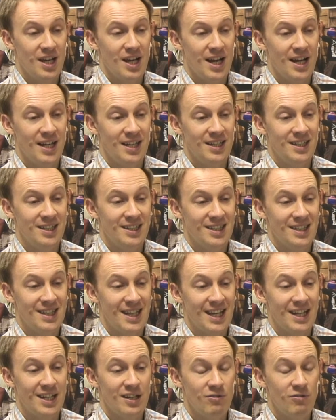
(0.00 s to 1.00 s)
And
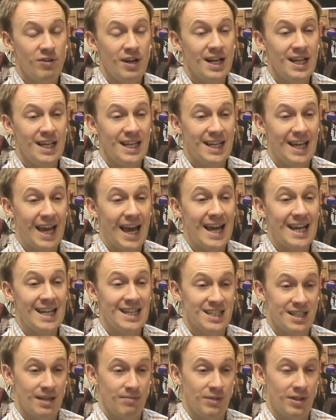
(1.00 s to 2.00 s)
they can really gain
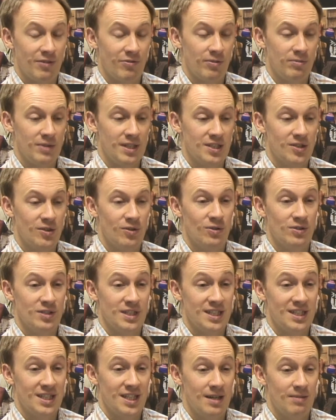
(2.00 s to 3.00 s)
something from this course
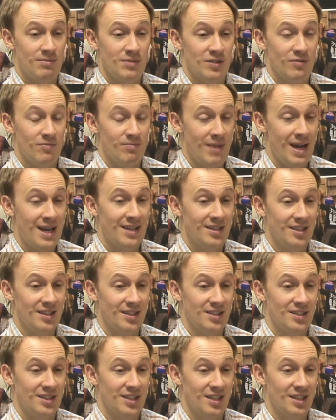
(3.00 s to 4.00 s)
in terms of
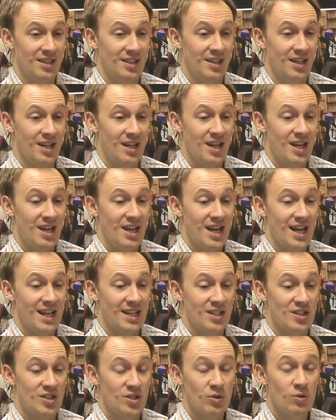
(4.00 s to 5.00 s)
methods
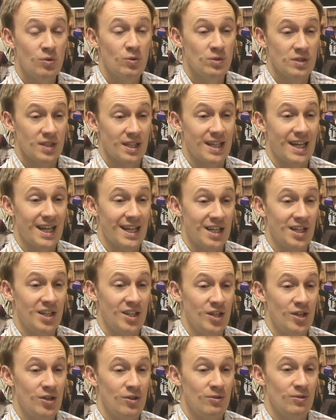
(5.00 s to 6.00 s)
and tools that they can
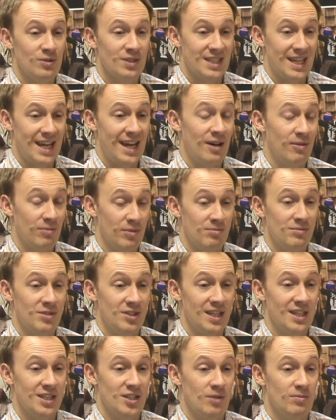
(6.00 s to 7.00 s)
use to help them do
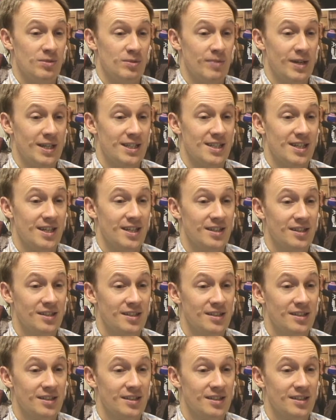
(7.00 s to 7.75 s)
their jobs better.